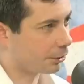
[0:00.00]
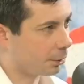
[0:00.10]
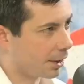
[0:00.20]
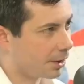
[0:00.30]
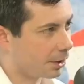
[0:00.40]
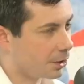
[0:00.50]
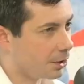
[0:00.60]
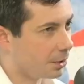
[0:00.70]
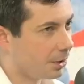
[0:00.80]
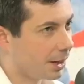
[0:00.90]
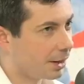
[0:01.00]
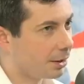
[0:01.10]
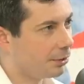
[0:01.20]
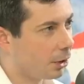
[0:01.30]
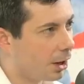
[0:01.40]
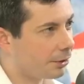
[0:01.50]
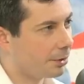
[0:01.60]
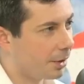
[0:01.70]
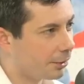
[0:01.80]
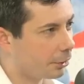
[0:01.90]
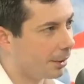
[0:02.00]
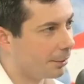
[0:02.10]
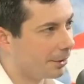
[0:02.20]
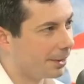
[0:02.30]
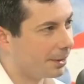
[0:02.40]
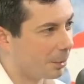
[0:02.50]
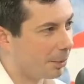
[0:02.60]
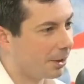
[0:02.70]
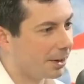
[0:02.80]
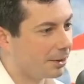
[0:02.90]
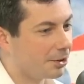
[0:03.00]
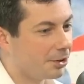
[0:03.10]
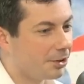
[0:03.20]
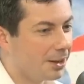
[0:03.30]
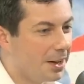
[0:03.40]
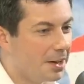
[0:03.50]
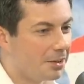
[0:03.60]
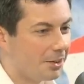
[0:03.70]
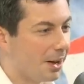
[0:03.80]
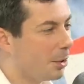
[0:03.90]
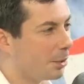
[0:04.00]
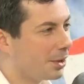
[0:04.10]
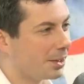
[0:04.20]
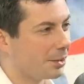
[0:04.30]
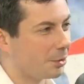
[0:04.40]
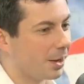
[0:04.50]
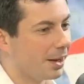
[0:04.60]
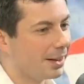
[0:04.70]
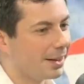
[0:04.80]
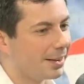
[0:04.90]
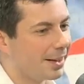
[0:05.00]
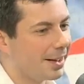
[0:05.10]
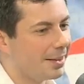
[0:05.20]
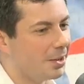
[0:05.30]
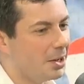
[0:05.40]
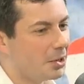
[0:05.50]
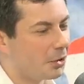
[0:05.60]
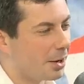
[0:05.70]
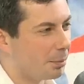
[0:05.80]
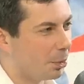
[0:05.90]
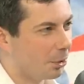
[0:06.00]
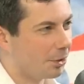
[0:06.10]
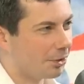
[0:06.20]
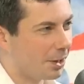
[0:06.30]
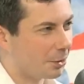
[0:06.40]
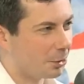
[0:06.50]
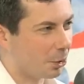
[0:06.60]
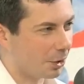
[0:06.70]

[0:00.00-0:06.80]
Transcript: the right thing to do, and I think we've lost the muscle memory in our party to just say what we think is right and then try to pull the center toward